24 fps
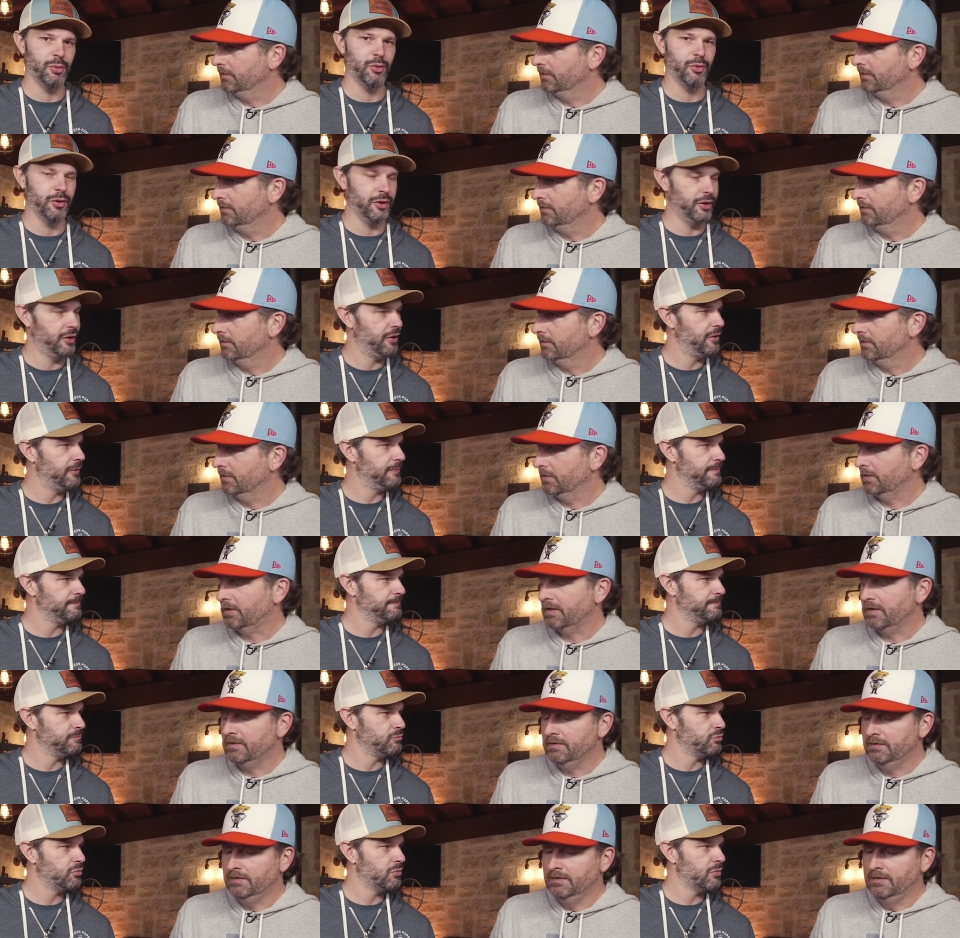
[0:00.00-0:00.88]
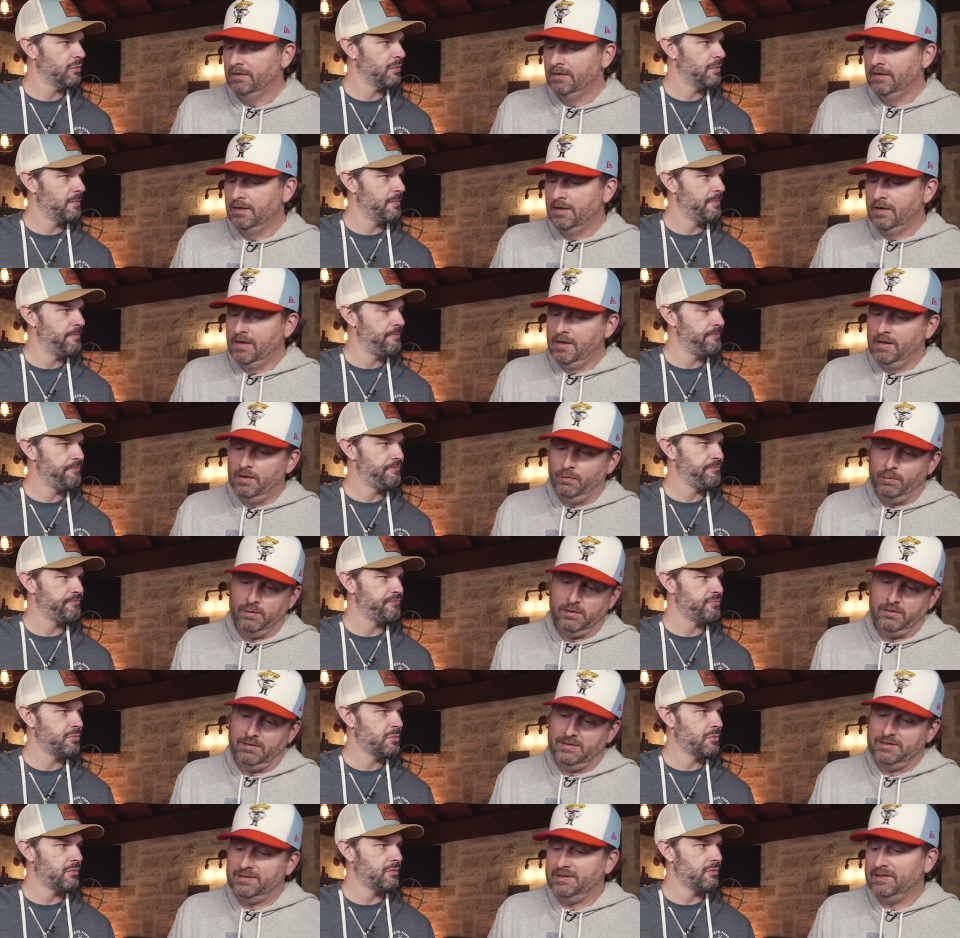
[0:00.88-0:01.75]
Speaker 1: pork. Okay. Well,
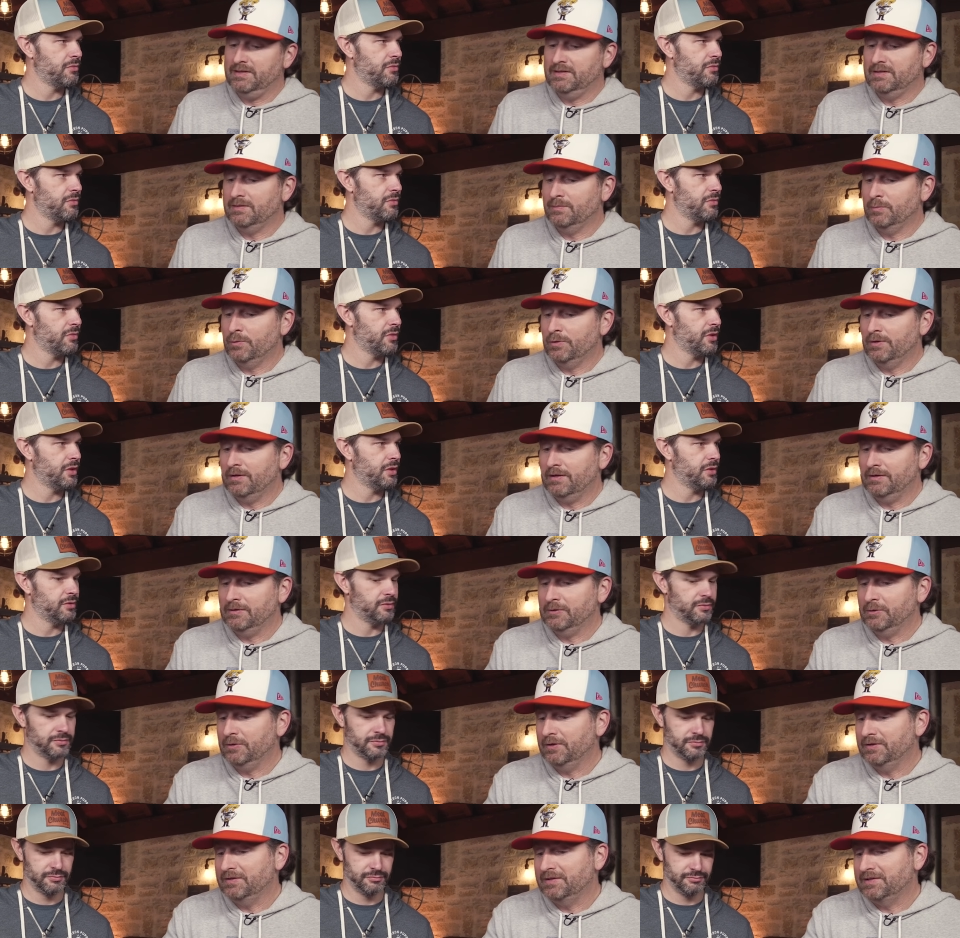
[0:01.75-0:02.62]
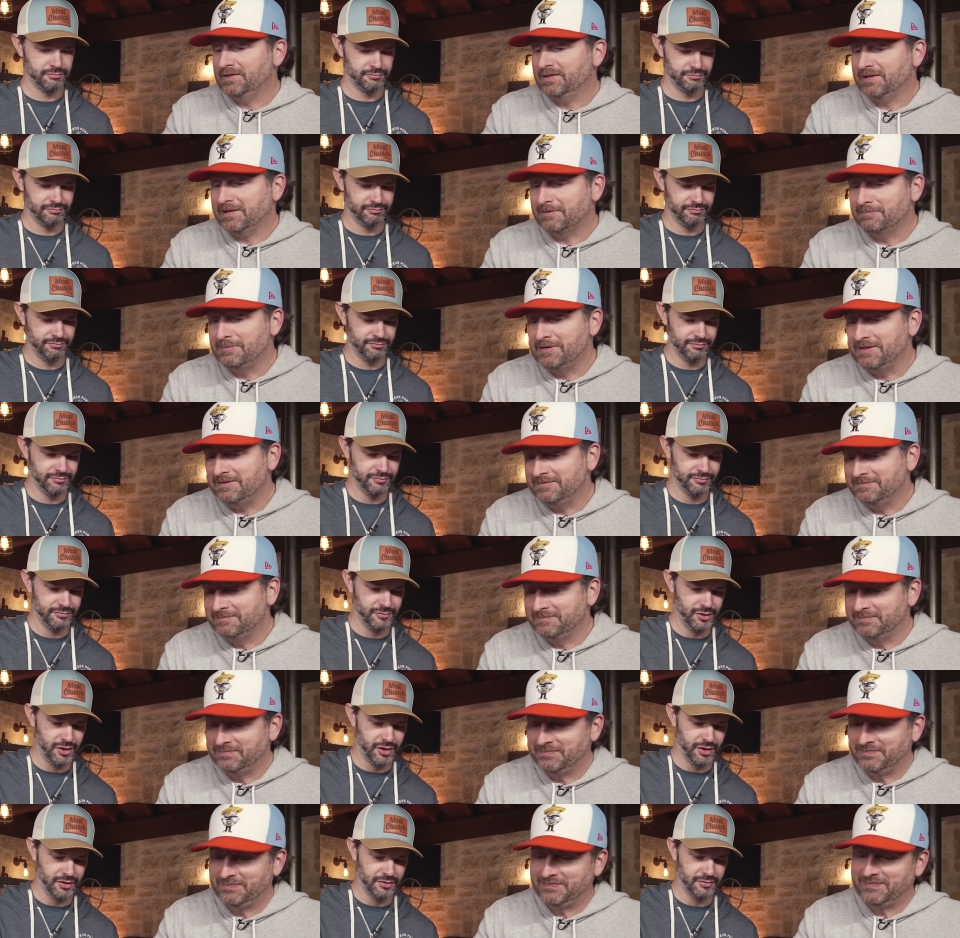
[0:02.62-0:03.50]
let's eat some more and I'll go get the second meat.
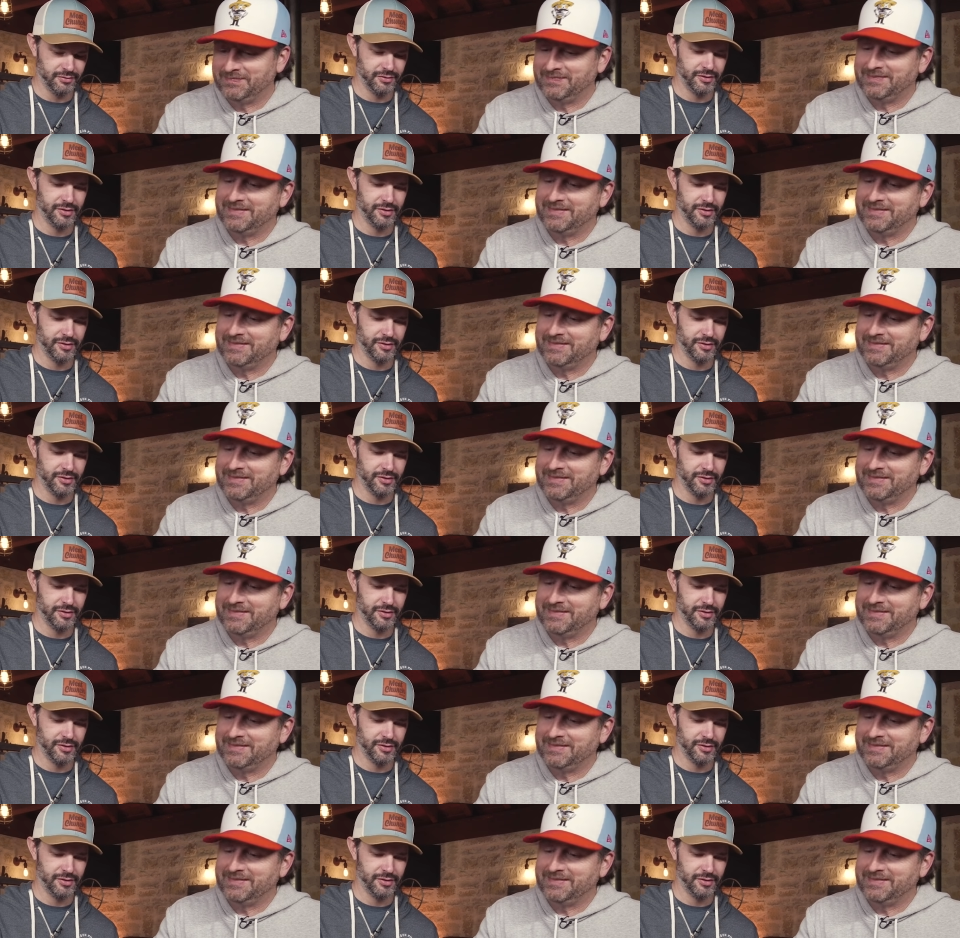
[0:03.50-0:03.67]
Yeah.